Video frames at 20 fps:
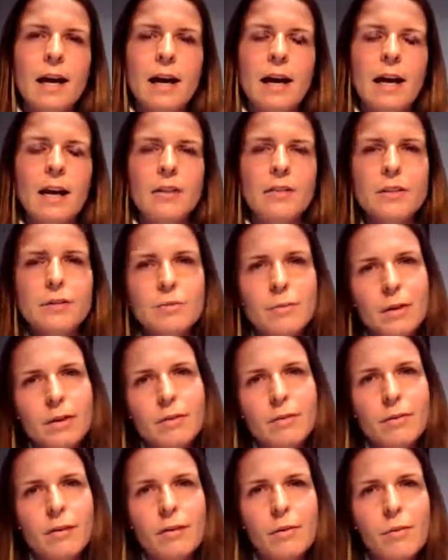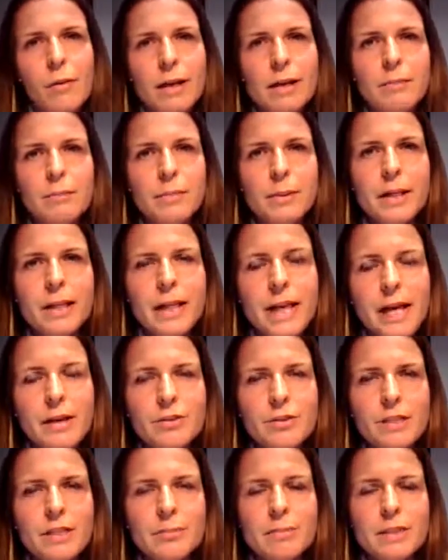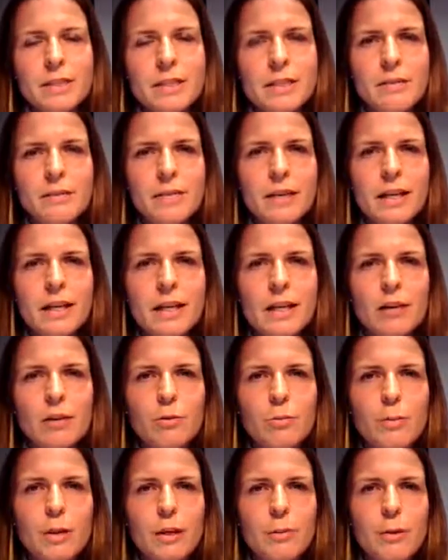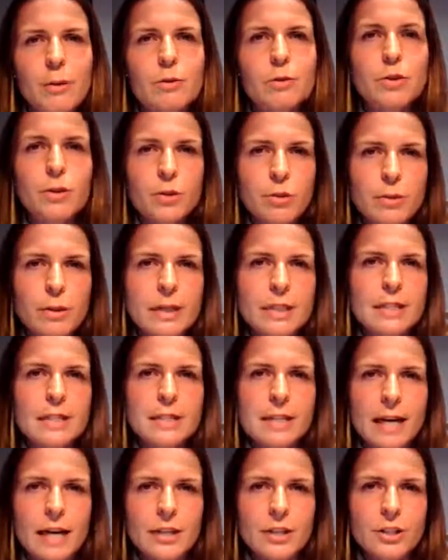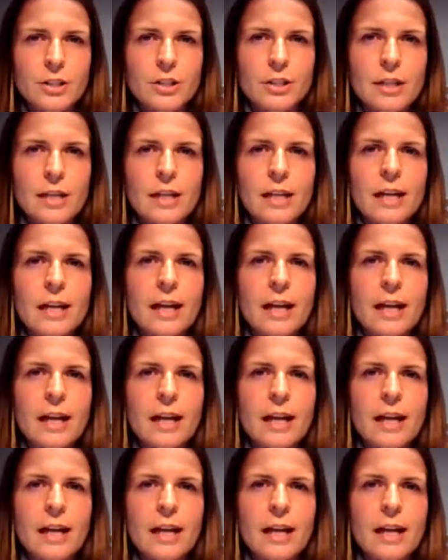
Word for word: Uh, this one quite pediatric specific, and it'll be about short stature.